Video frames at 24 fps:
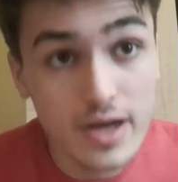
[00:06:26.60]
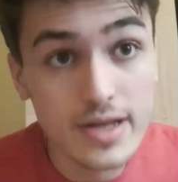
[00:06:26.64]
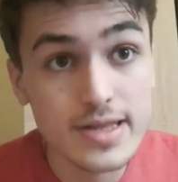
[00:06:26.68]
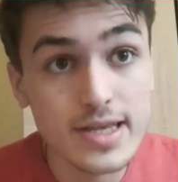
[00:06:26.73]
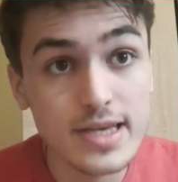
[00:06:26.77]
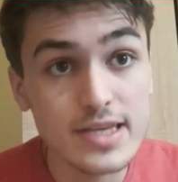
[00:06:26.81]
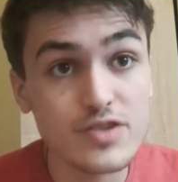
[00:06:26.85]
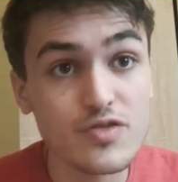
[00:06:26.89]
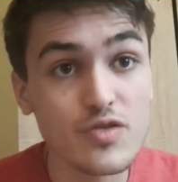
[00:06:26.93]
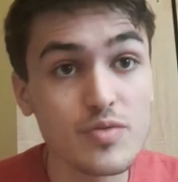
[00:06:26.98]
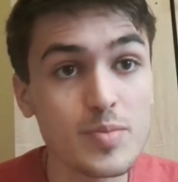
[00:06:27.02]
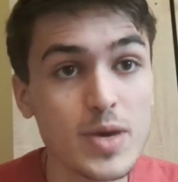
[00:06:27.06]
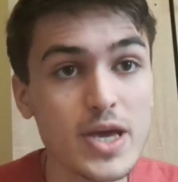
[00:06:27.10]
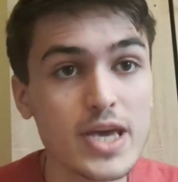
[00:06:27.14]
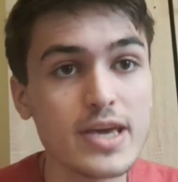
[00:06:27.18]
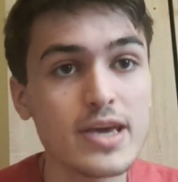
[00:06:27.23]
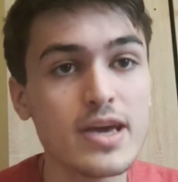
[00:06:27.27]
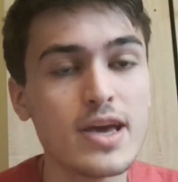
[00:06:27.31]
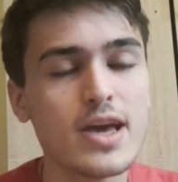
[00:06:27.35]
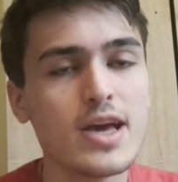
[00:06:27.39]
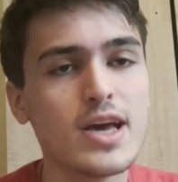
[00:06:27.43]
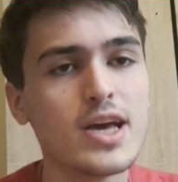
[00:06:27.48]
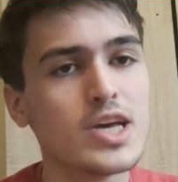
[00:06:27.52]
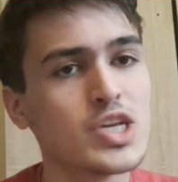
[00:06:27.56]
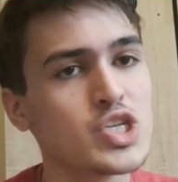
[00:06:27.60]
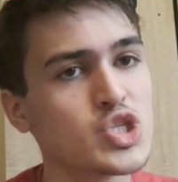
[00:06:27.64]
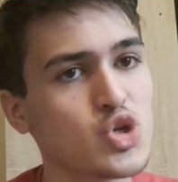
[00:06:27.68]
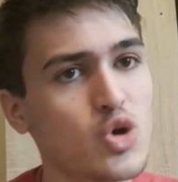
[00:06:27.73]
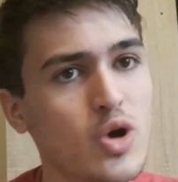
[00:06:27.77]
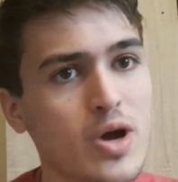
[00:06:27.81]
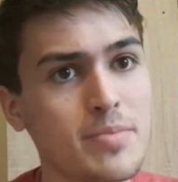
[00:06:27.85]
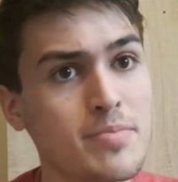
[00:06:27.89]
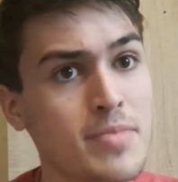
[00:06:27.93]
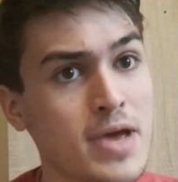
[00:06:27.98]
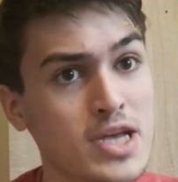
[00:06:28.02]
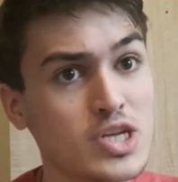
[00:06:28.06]
this for me, so
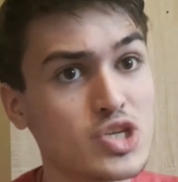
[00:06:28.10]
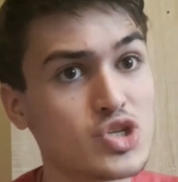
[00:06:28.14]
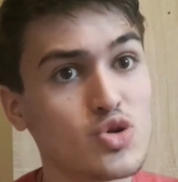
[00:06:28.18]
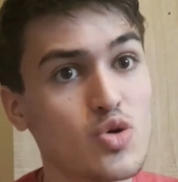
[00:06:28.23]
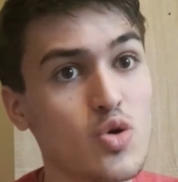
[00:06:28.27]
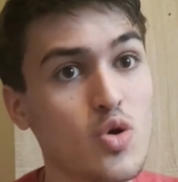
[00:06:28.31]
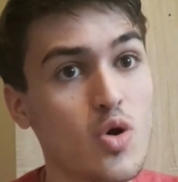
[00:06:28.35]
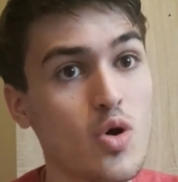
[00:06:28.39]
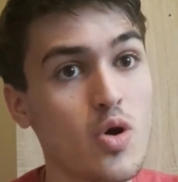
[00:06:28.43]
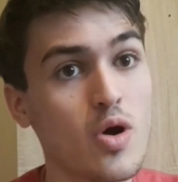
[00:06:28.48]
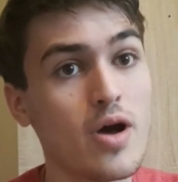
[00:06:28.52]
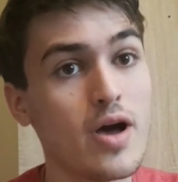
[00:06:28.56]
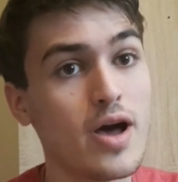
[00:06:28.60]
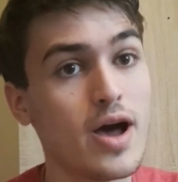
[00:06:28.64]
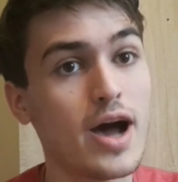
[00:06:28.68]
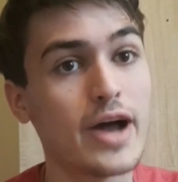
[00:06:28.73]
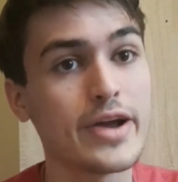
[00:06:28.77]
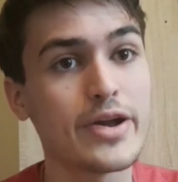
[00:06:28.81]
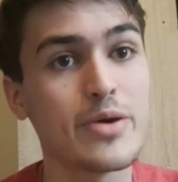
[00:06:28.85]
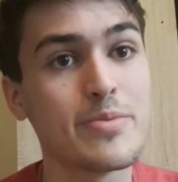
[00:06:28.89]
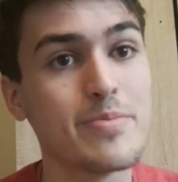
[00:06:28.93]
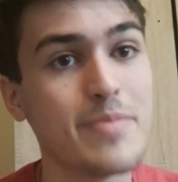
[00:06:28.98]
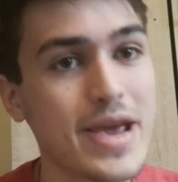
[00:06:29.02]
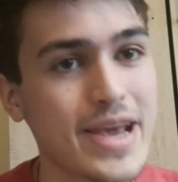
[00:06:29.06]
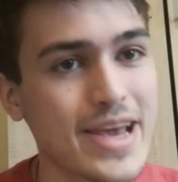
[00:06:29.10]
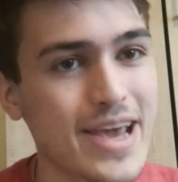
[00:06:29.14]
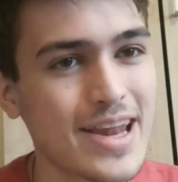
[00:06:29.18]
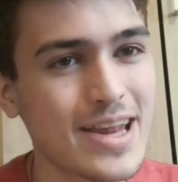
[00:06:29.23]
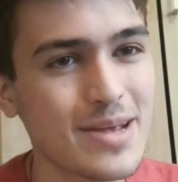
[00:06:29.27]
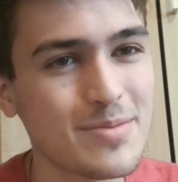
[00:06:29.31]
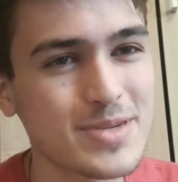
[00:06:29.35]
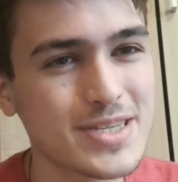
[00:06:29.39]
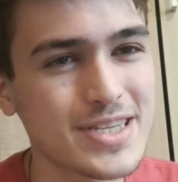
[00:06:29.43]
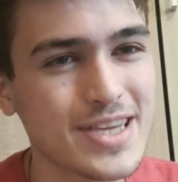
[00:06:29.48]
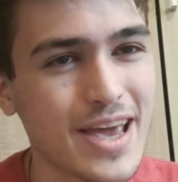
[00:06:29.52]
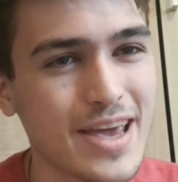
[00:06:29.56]
I make sure I don't make any
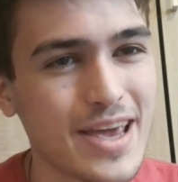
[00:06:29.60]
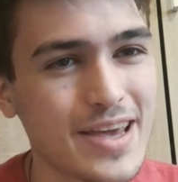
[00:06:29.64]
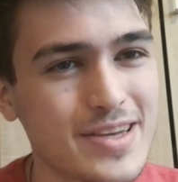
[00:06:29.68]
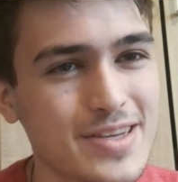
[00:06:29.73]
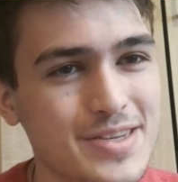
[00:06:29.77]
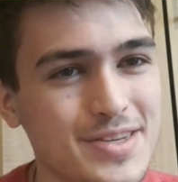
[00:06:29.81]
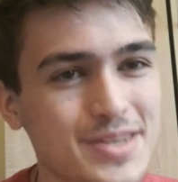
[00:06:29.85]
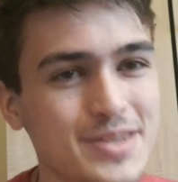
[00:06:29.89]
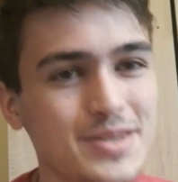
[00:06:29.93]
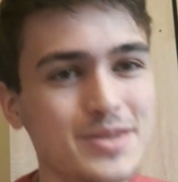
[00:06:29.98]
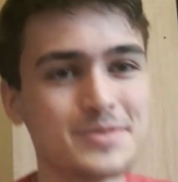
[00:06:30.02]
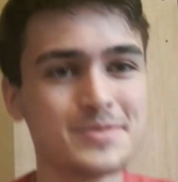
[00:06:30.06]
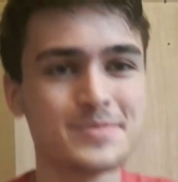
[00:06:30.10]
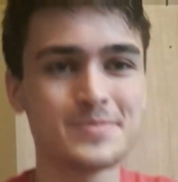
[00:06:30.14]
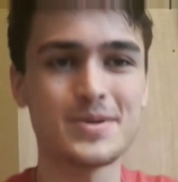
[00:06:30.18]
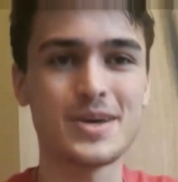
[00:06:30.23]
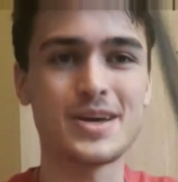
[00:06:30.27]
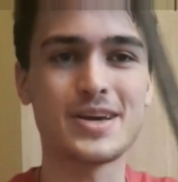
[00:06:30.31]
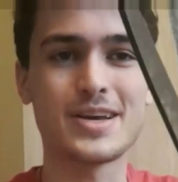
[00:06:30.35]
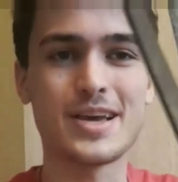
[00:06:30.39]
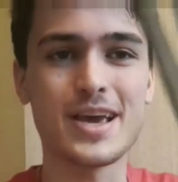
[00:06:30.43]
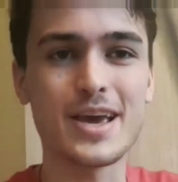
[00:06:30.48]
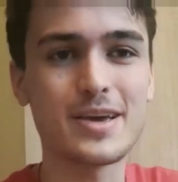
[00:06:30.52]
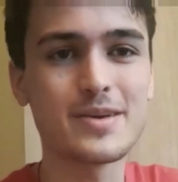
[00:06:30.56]
mistakes. Okay.